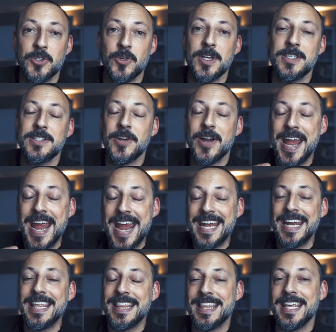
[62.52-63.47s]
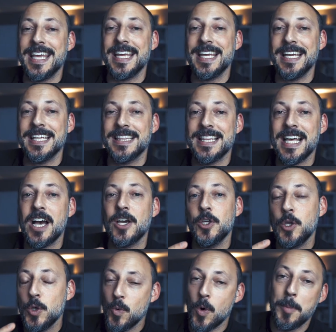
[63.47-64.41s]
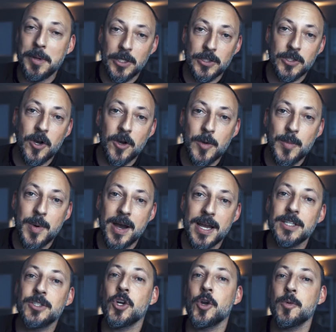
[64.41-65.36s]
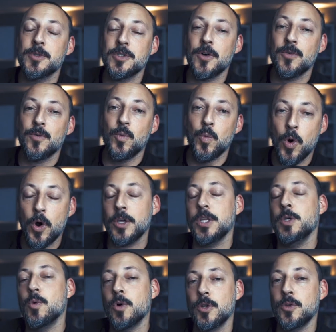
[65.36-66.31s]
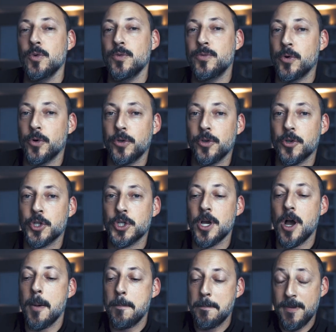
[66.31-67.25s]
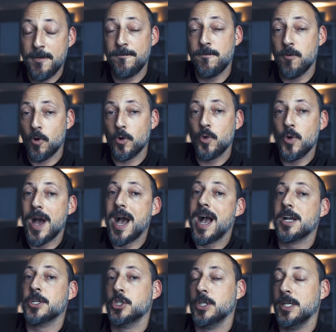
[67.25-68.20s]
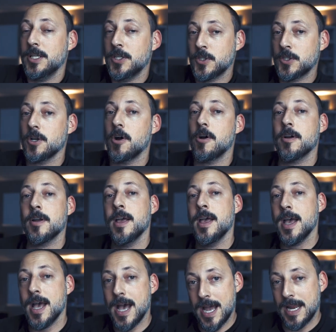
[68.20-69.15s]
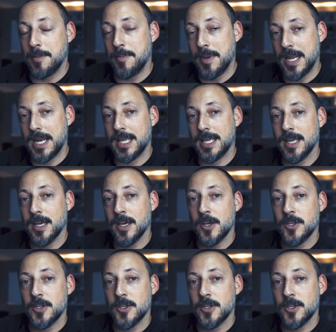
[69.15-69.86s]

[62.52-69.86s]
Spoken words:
So is there anything that you want me to talk about in terms of what you wanna do for your shot before you actually start animating?